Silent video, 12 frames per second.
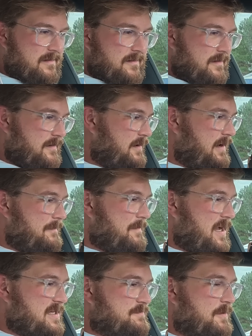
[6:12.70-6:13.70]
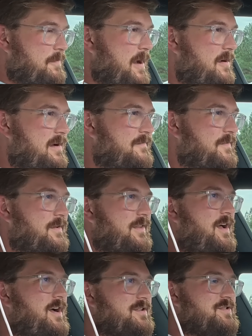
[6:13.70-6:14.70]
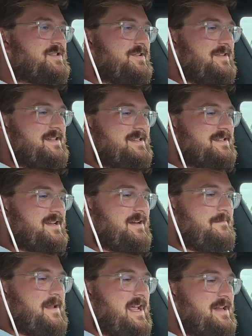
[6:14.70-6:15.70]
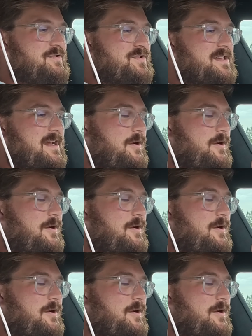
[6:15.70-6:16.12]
All right, mine's preparing for launch, so this is going to be interesting.